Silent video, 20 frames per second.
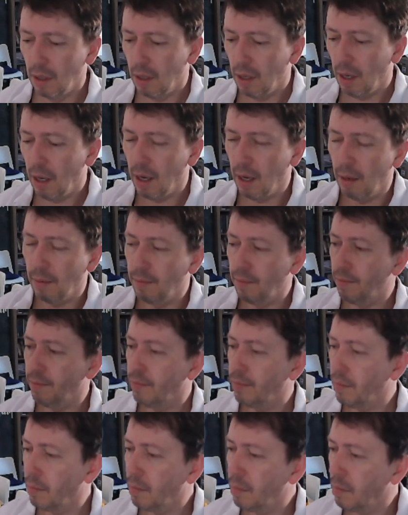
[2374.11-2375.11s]

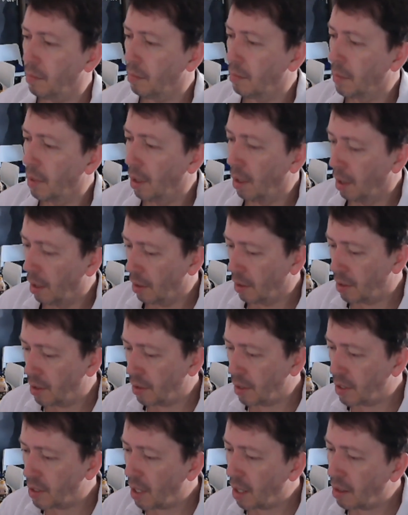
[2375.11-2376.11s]
So they
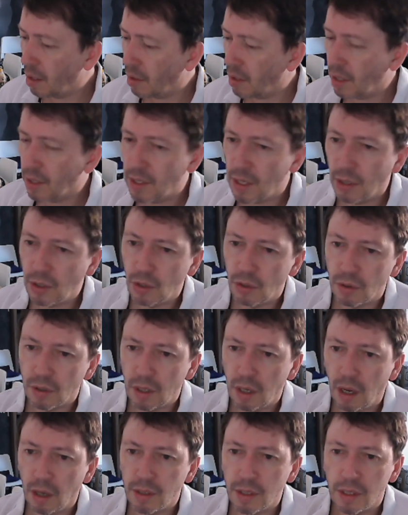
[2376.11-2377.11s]
say that the Essentials
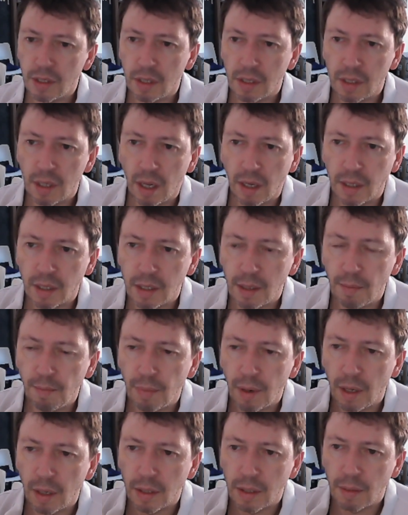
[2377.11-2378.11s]
classes are slightly
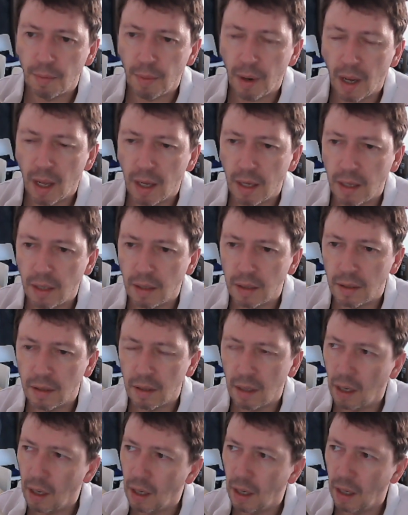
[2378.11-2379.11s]
simpler to play.
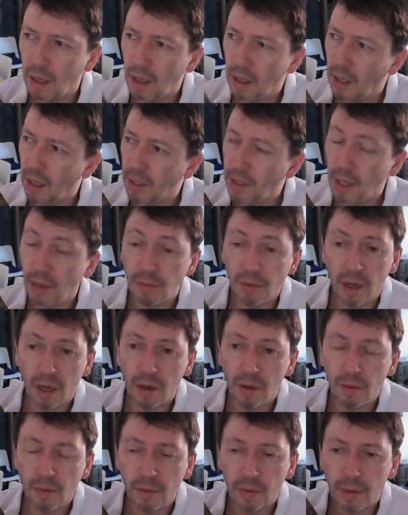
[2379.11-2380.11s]
I don't
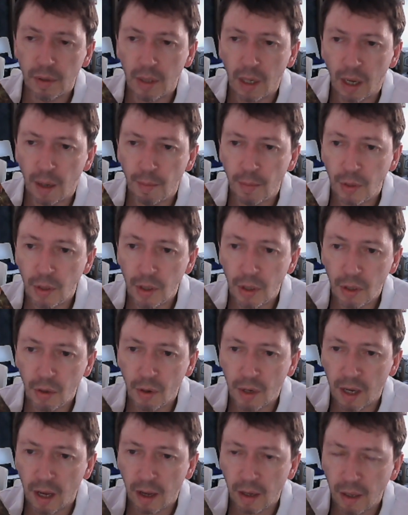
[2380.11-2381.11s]
know. You
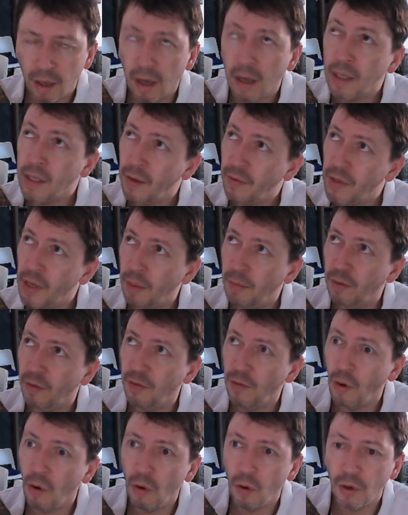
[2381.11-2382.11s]
can, as I've said
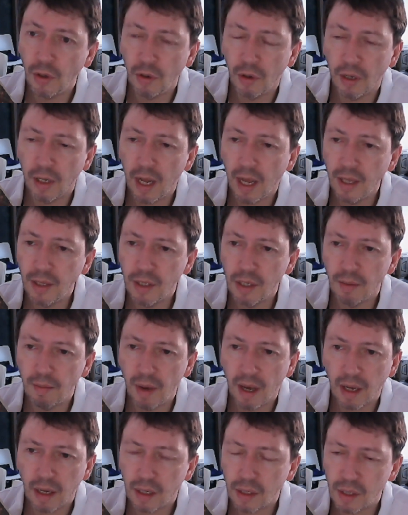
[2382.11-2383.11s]
before, you can
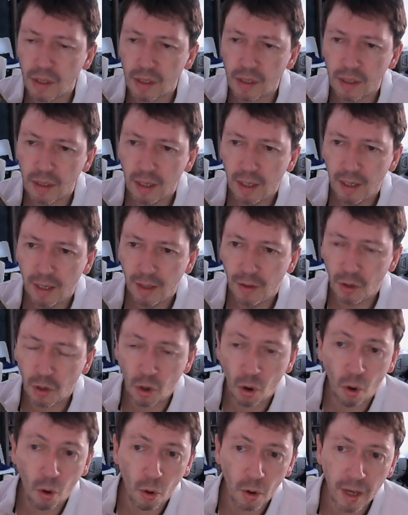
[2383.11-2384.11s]
intermix the
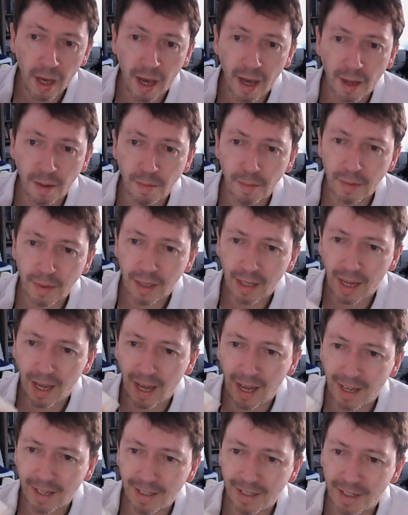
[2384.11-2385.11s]
core game
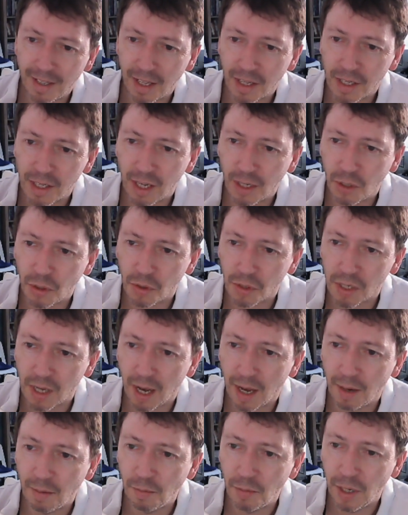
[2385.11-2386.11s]
and the Essentials
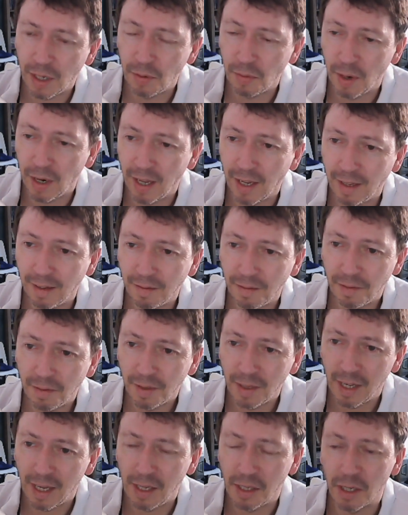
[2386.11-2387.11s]
game really
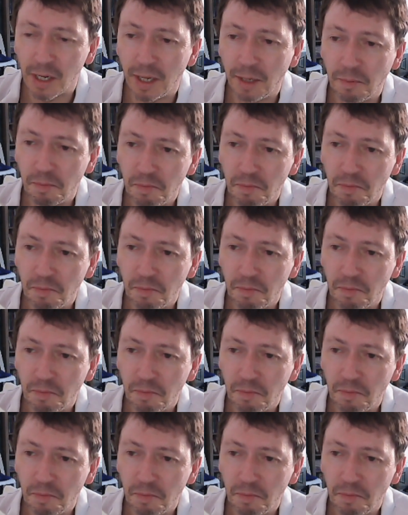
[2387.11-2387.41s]
easily.